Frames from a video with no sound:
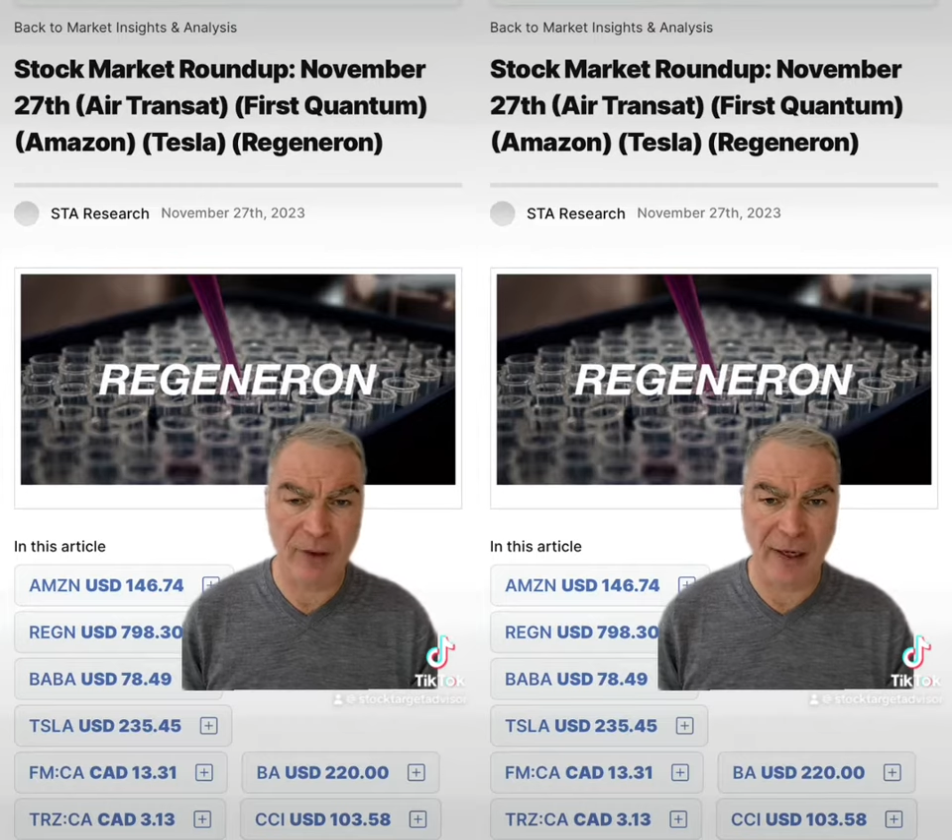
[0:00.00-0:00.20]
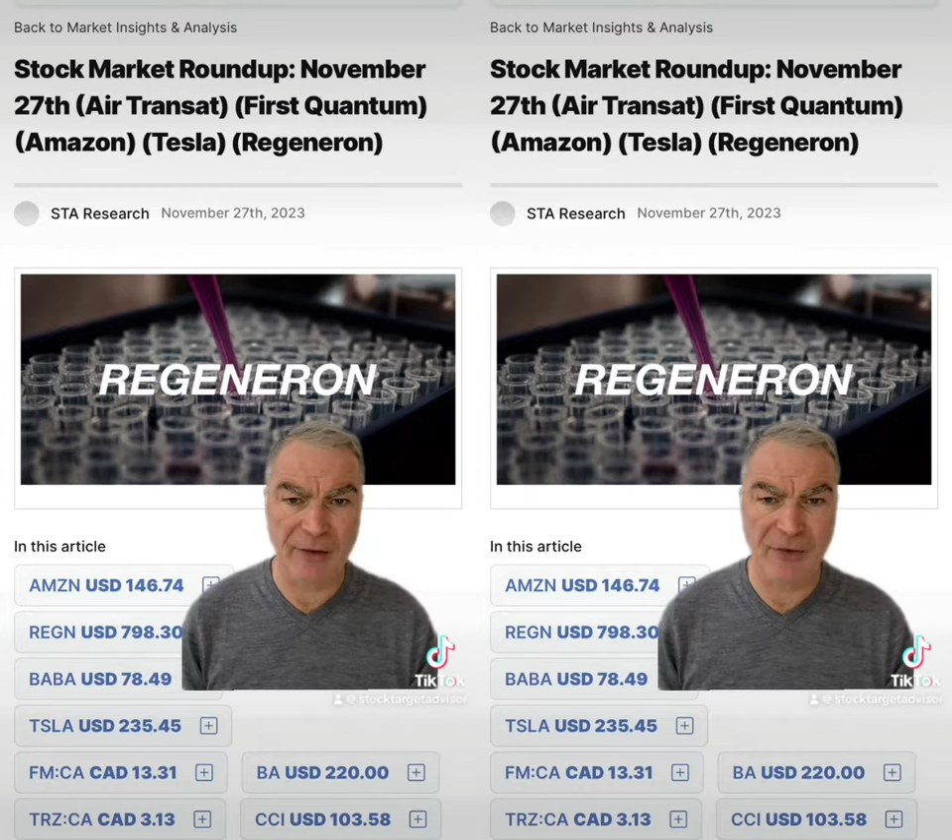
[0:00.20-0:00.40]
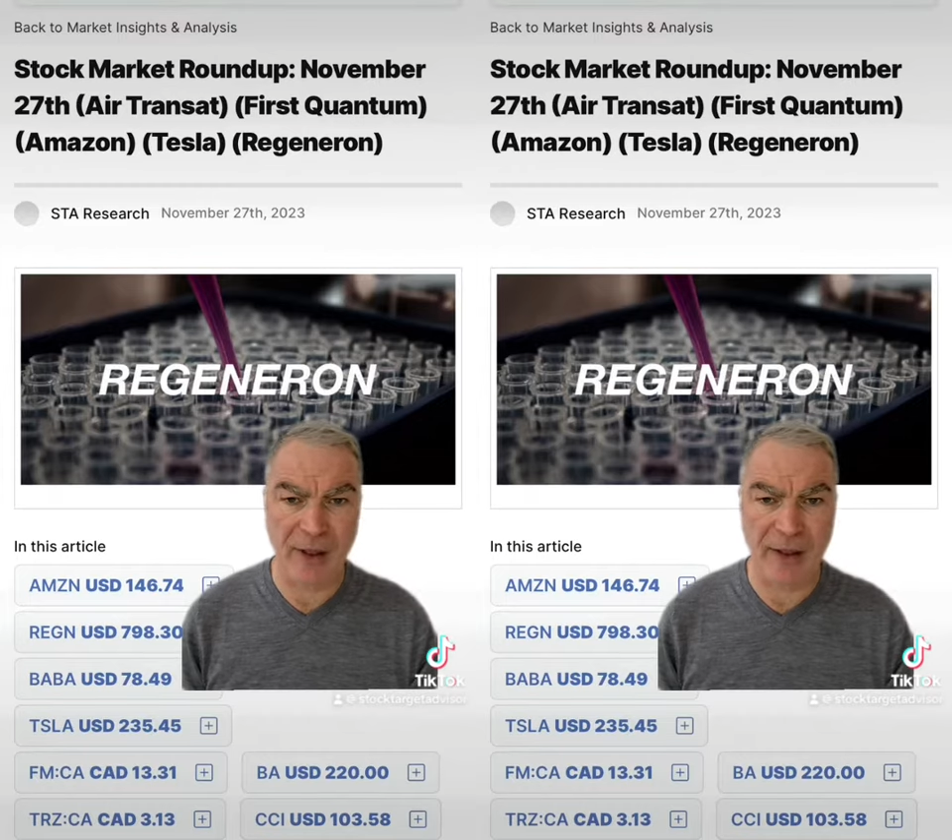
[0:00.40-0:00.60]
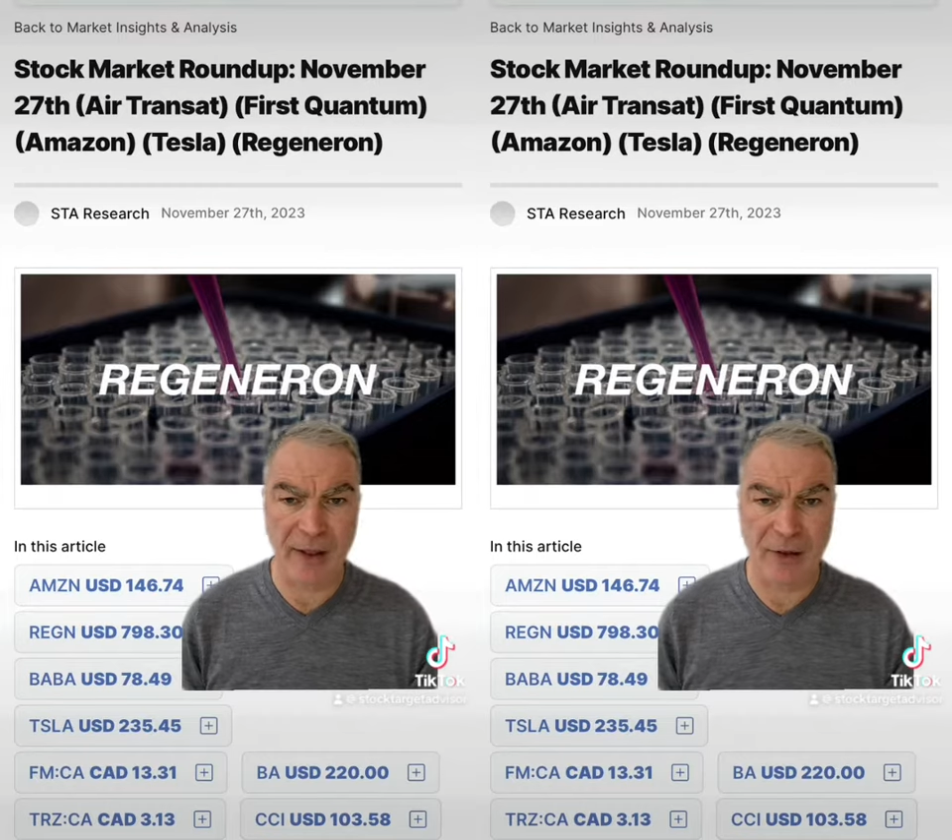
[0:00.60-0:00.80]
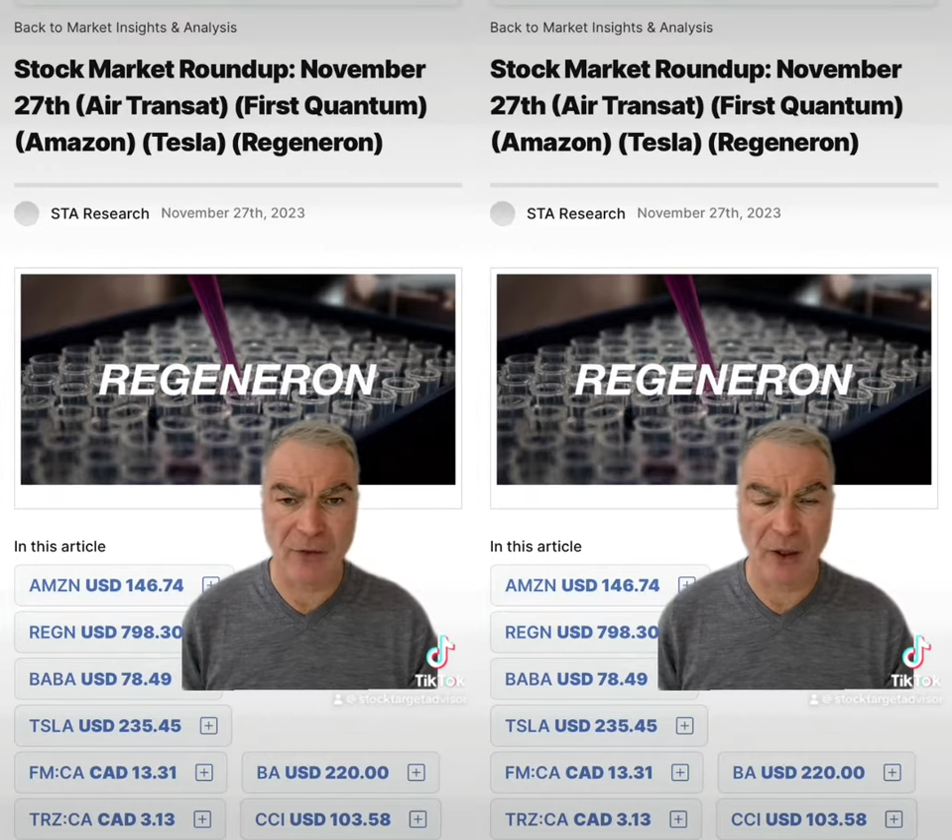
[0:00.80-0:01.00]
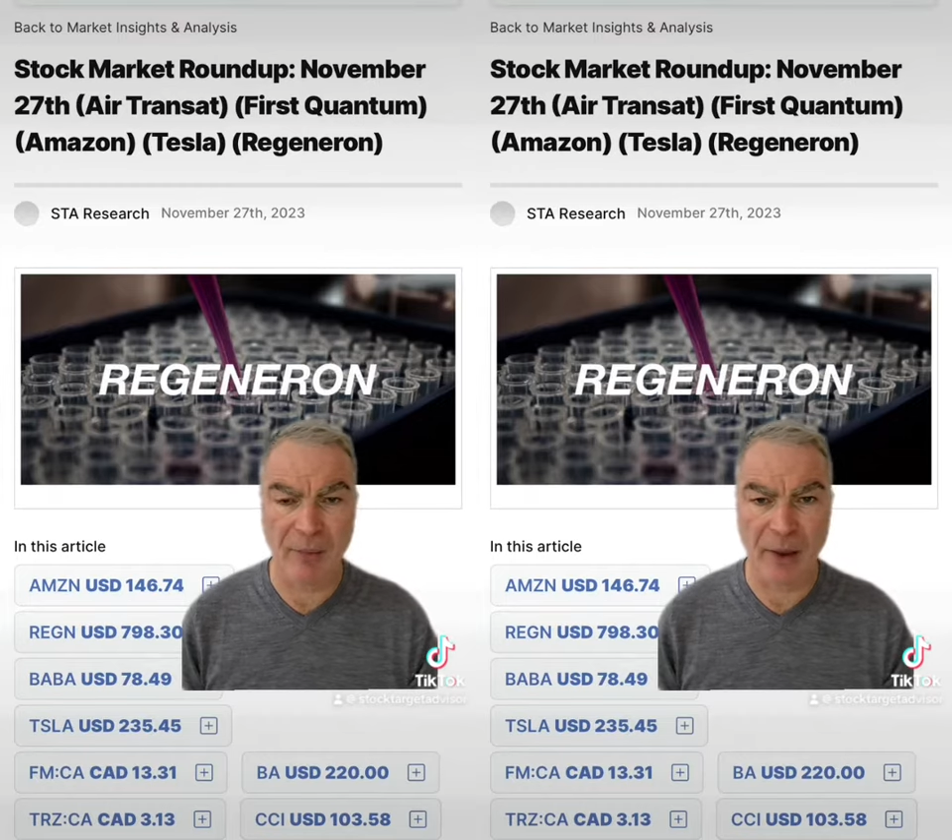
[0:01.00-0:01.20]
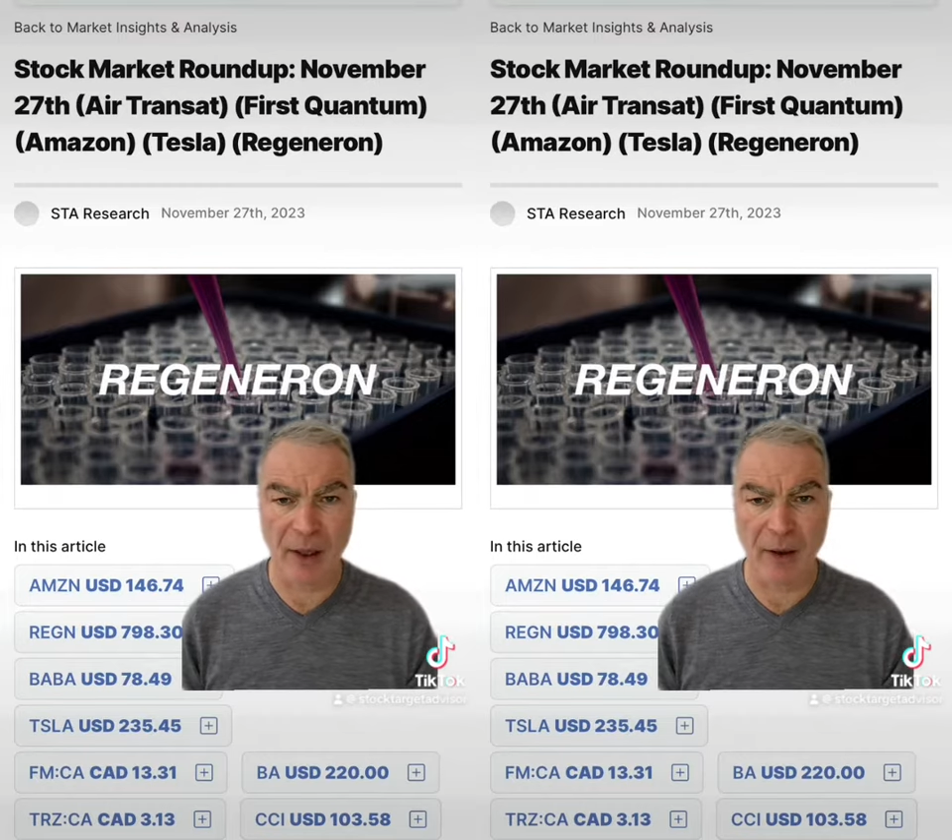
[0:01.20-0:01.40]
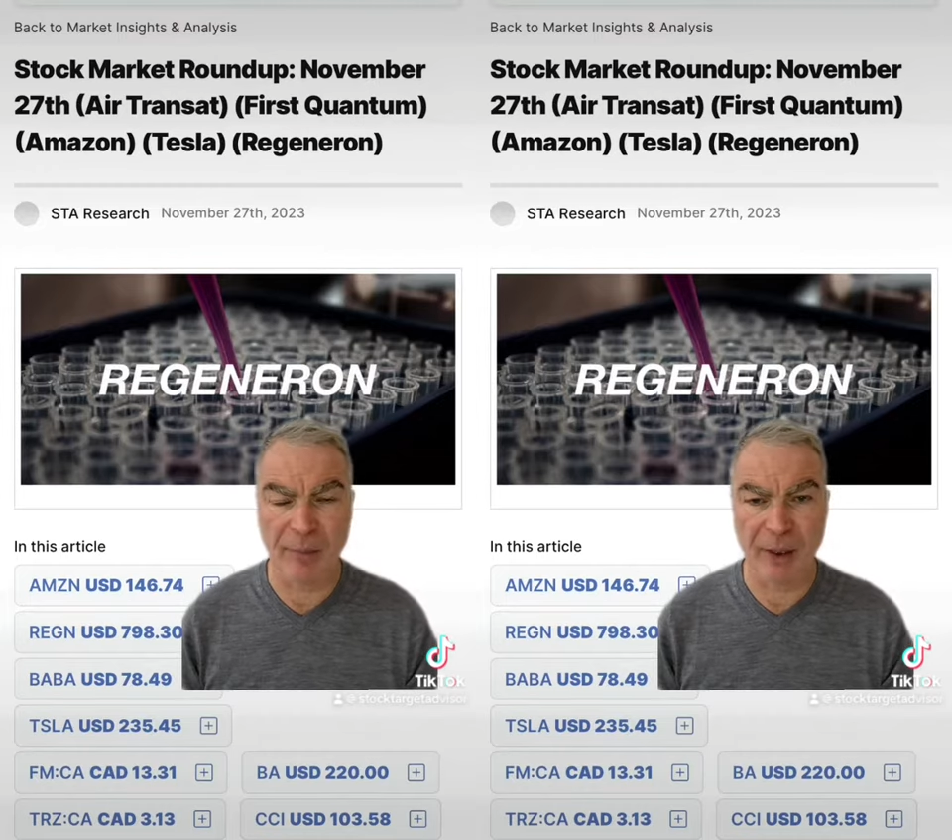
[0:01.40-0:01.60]
NASDAQ is up
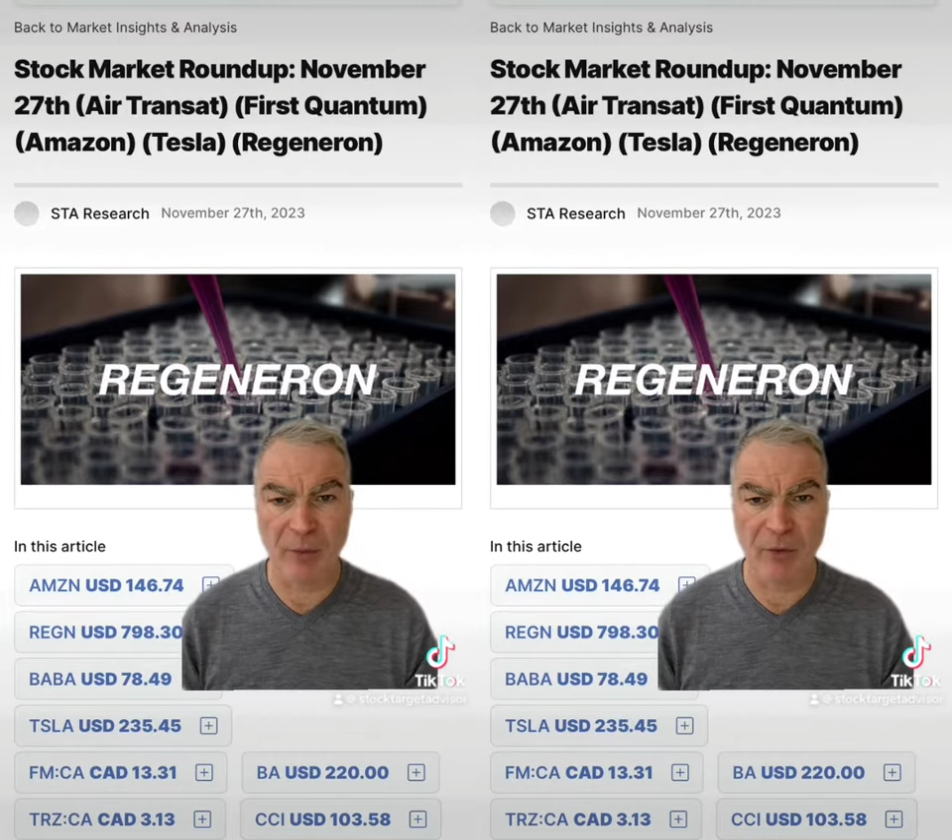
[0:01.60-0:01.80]
a bit.